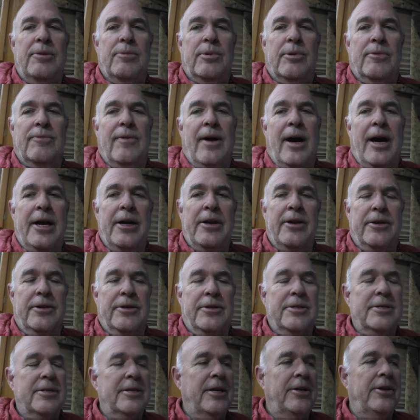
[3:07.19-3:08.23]

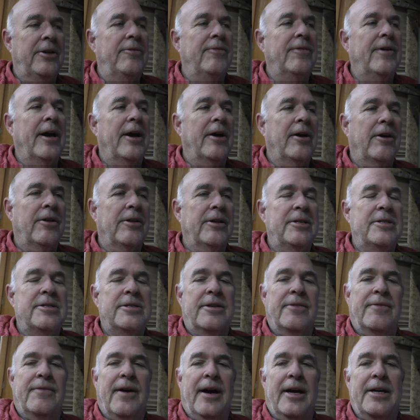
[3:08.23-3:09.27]
providers and you've got all these
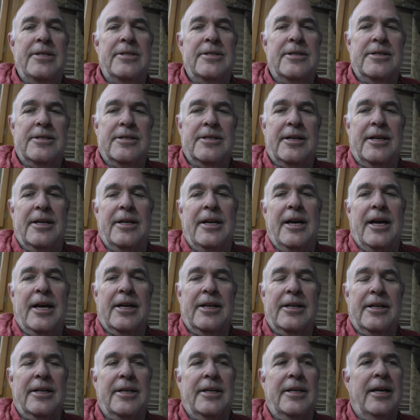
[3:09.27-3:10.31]
devices
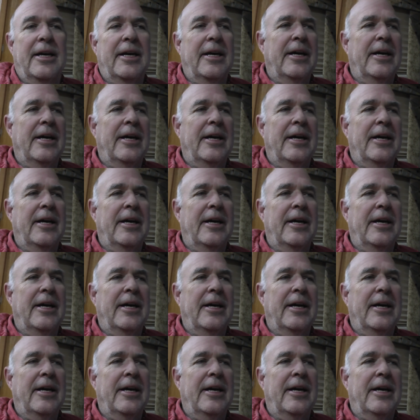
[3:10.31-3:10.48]
connected,